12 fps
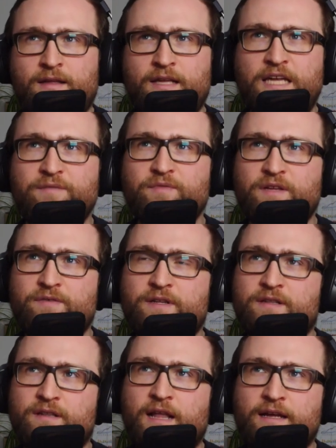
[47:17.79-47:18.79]
Even if
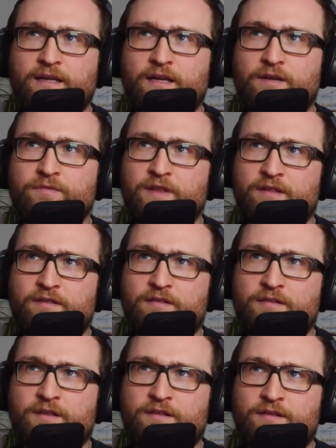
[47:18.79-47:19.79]
it, like, if
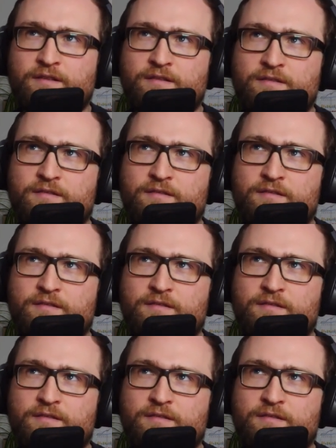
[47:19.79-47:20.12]
this